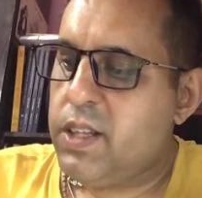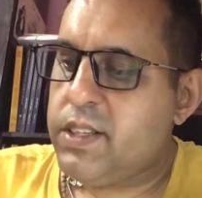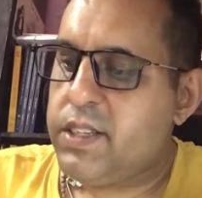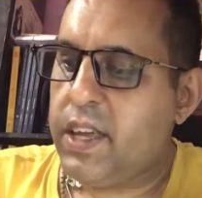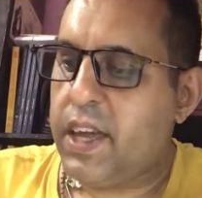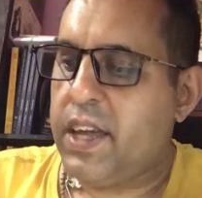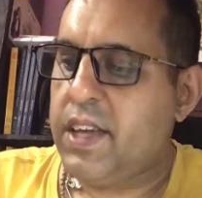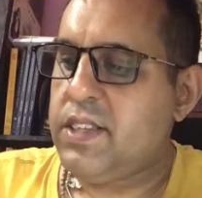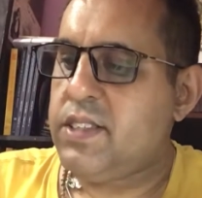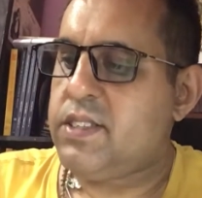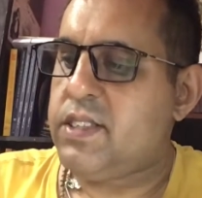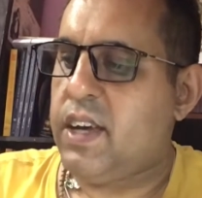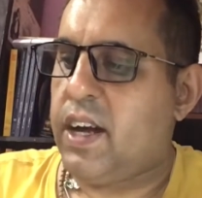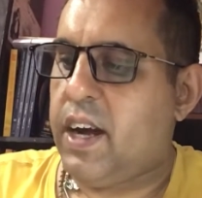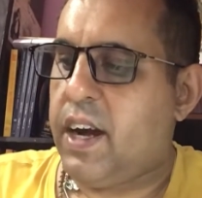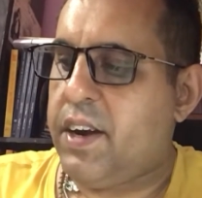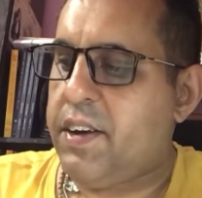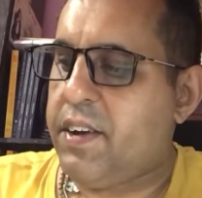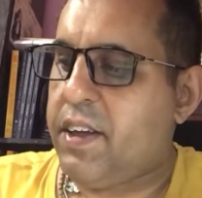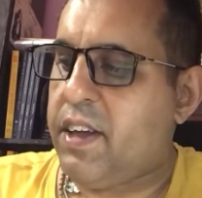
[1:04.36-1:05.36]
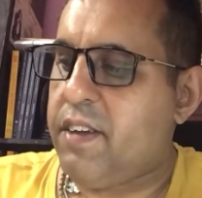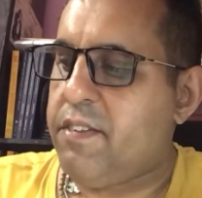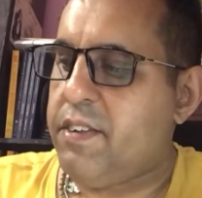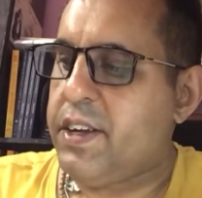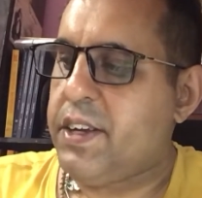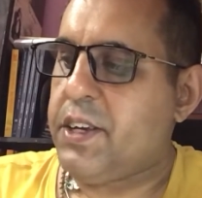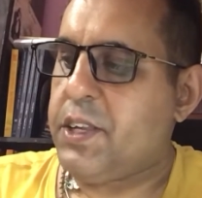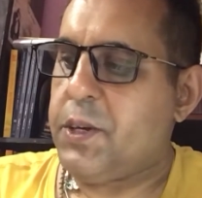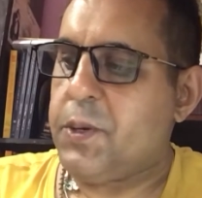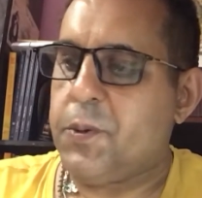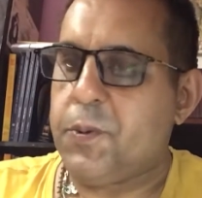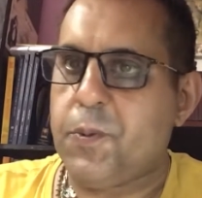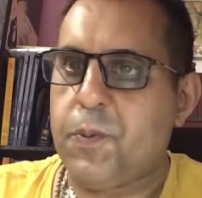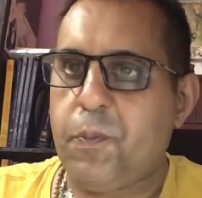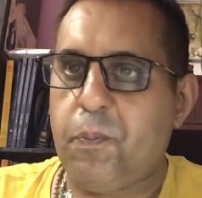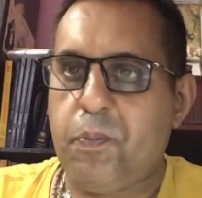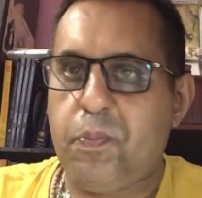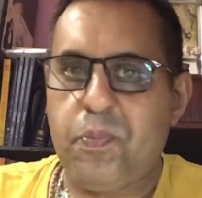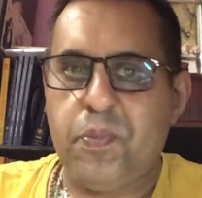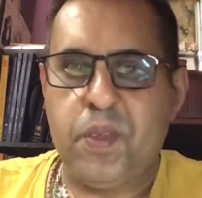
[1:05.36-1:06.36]
things are given you.
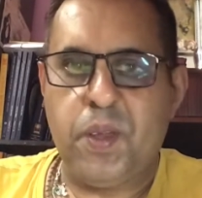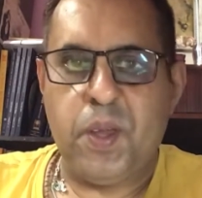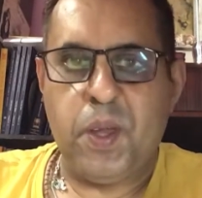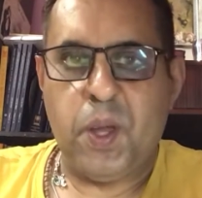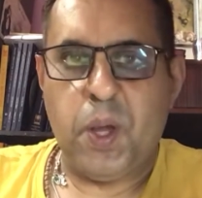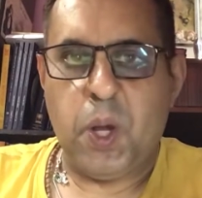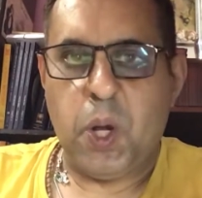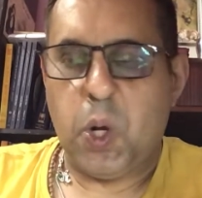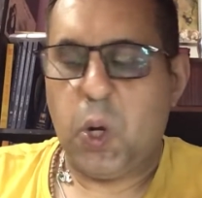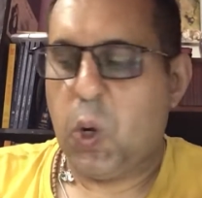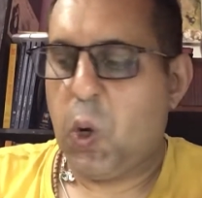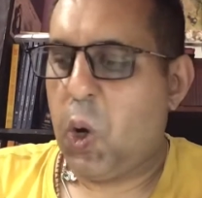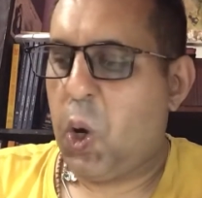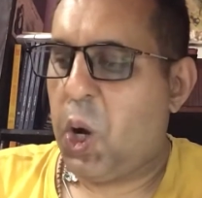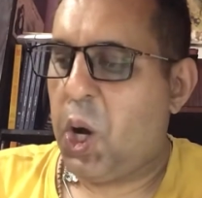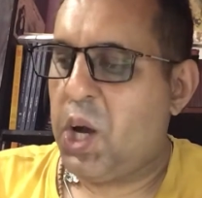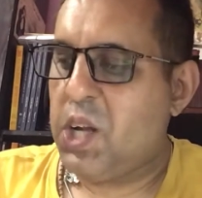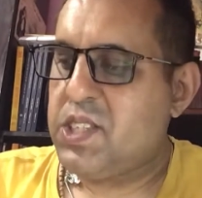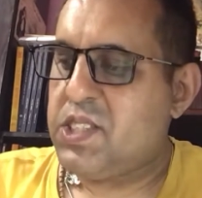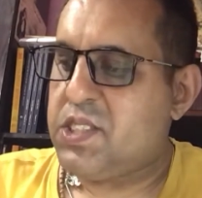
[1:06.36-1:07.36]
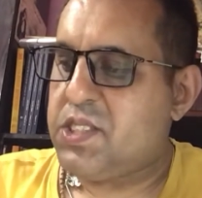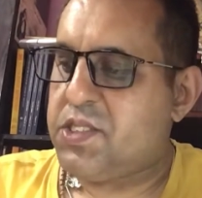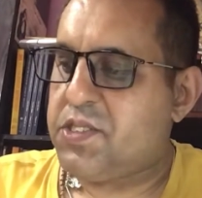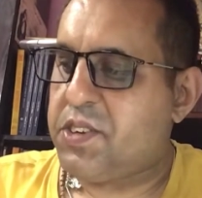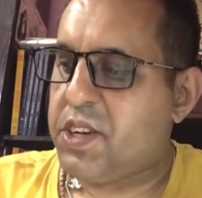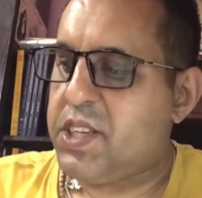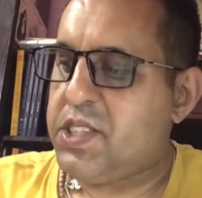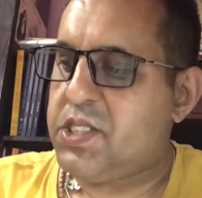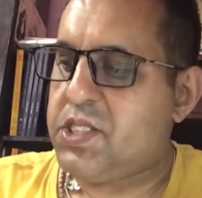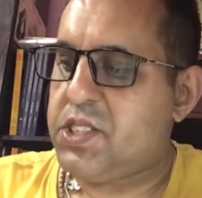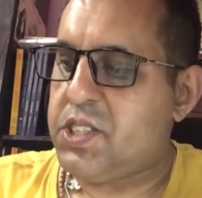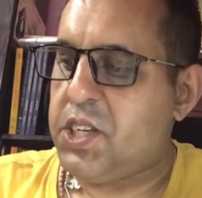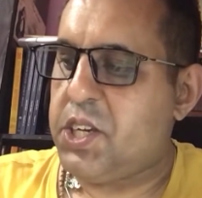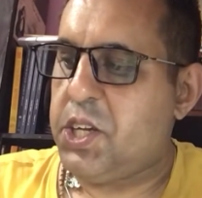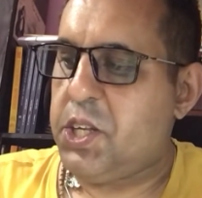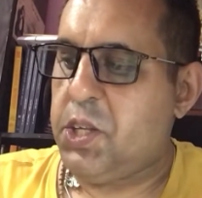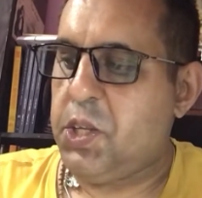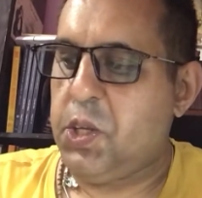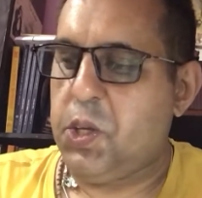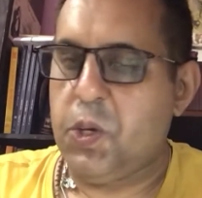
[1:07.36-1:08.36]
God's trust
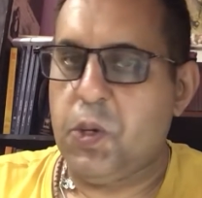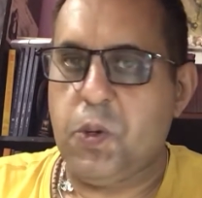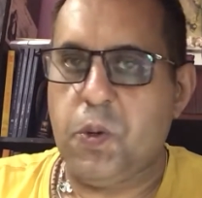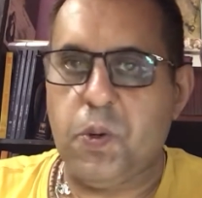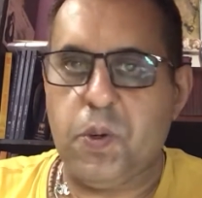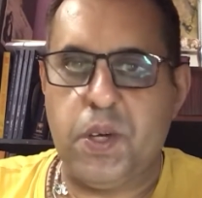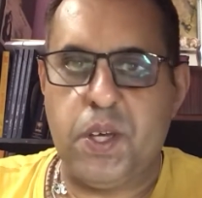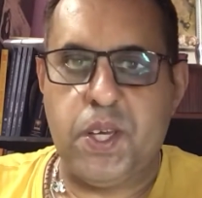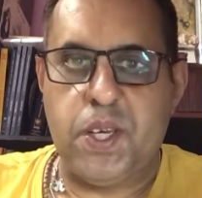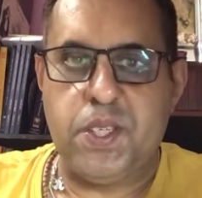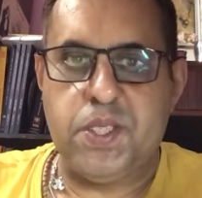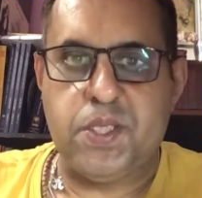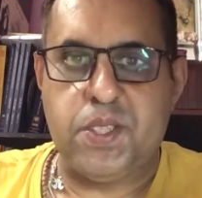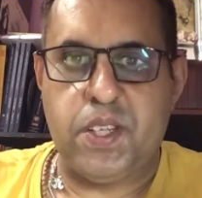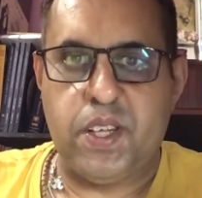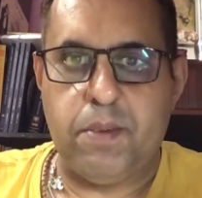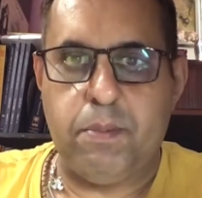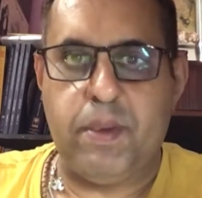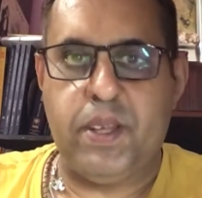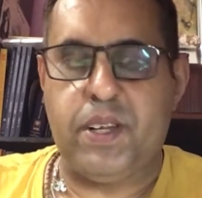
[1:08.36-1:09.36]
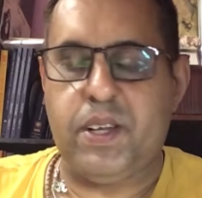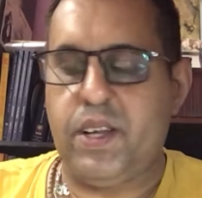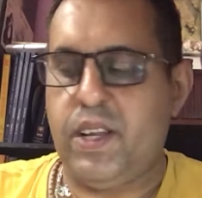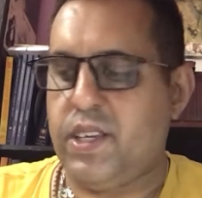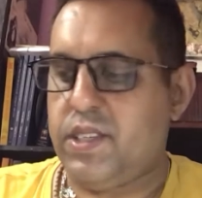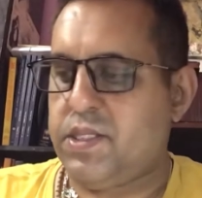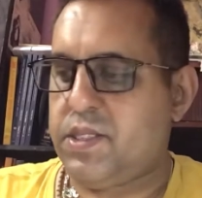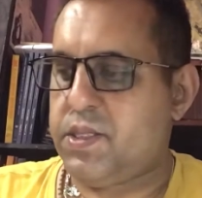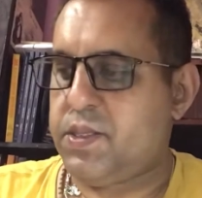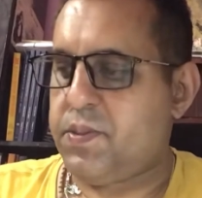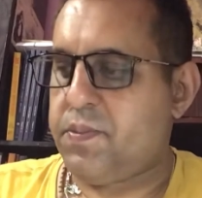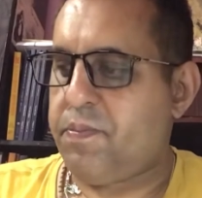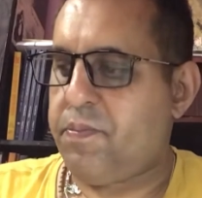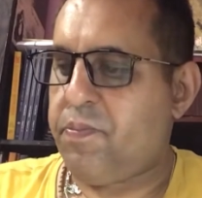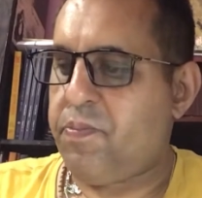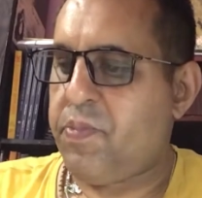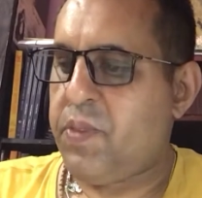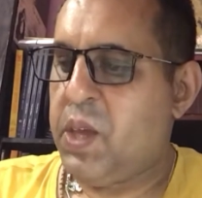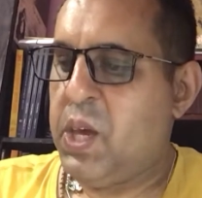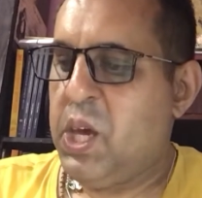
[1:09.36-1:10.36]
in you is limitless.
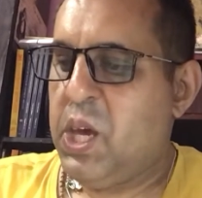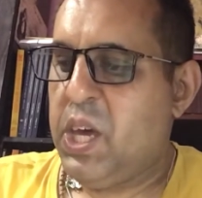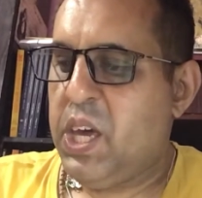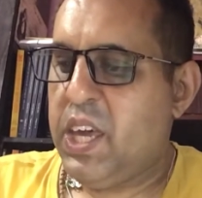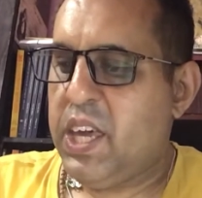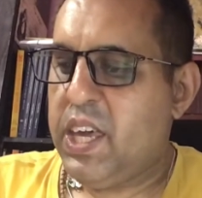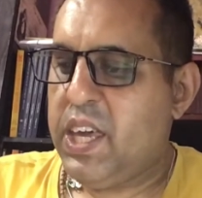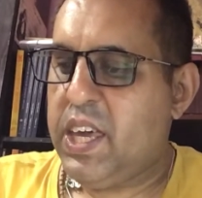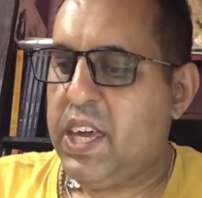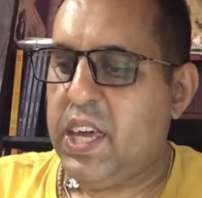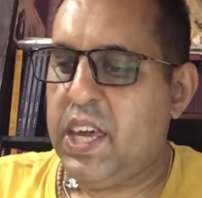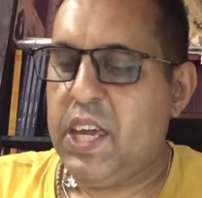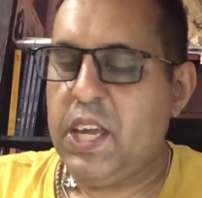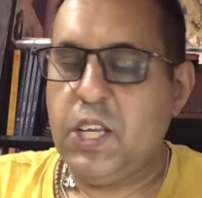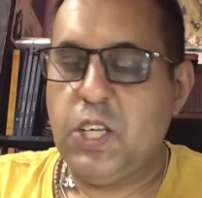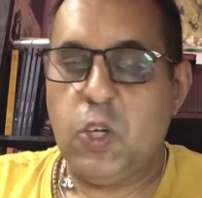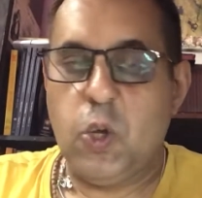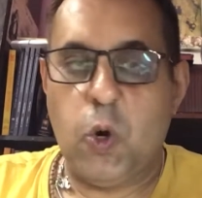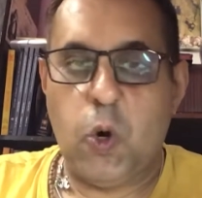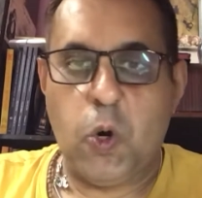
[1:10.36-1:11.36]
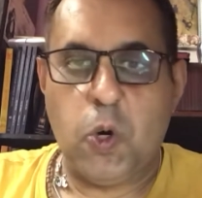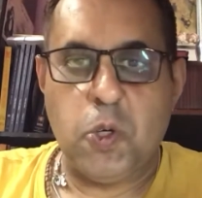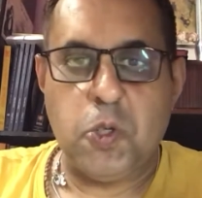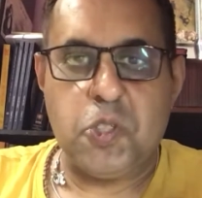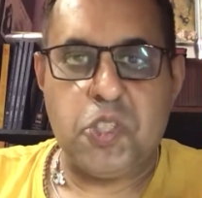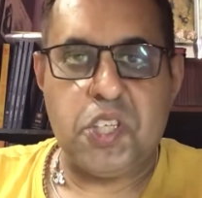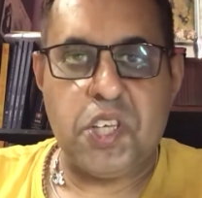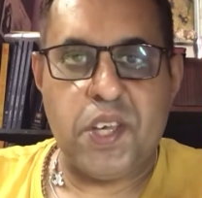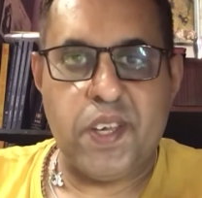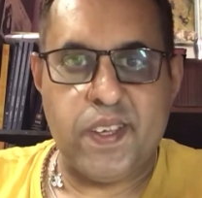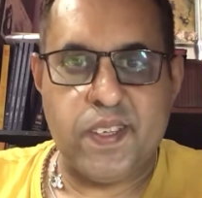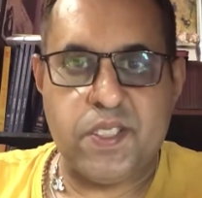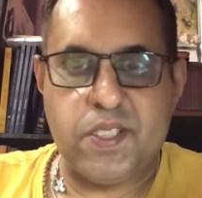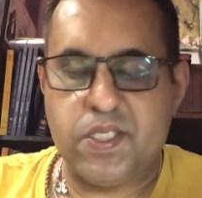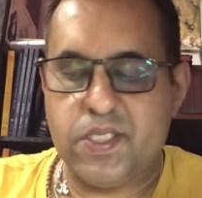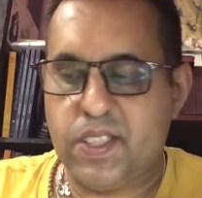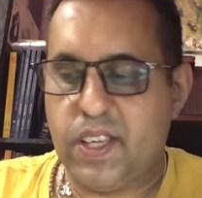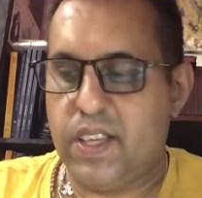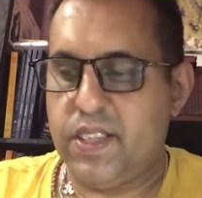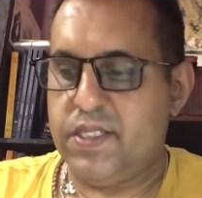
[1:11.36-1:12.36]
He knows His
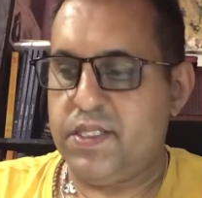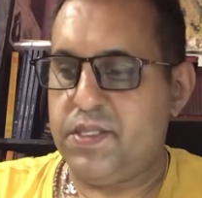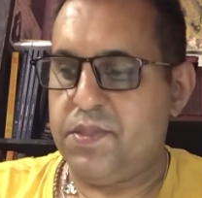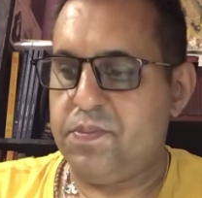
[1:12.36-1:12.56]
Son.